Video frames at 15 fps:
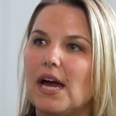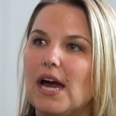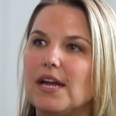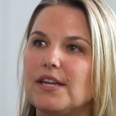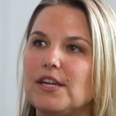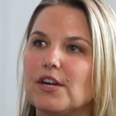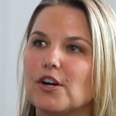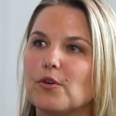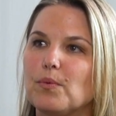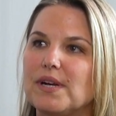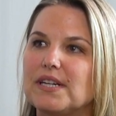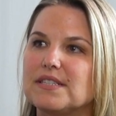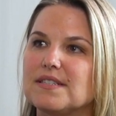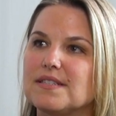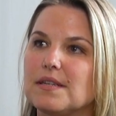a year
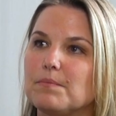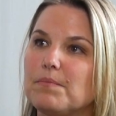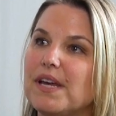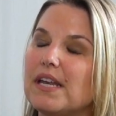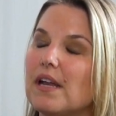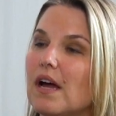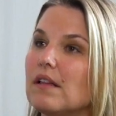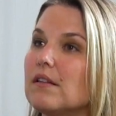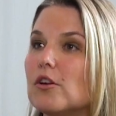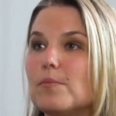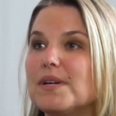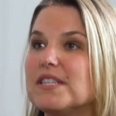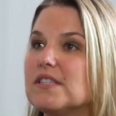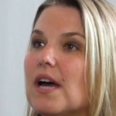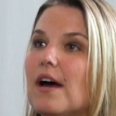when it's been a little
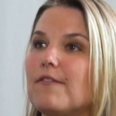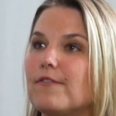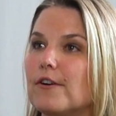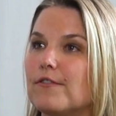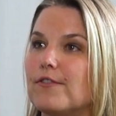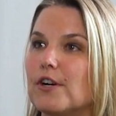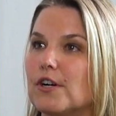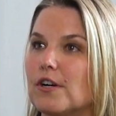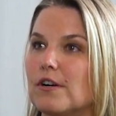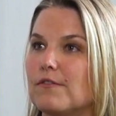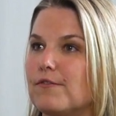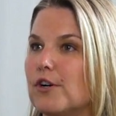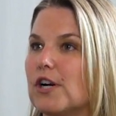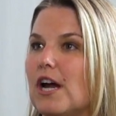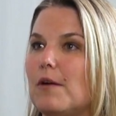bit tougher
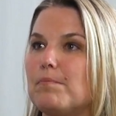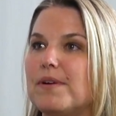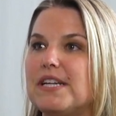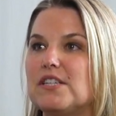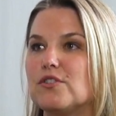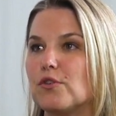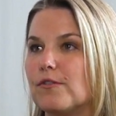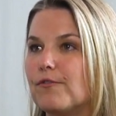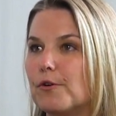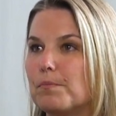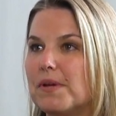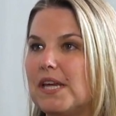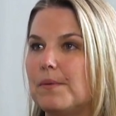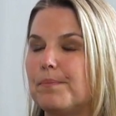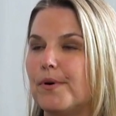for companies or for
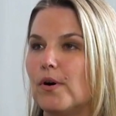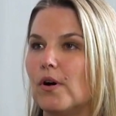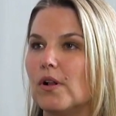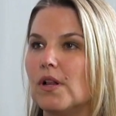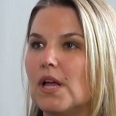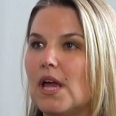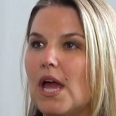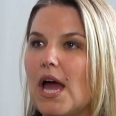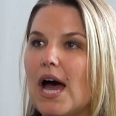people,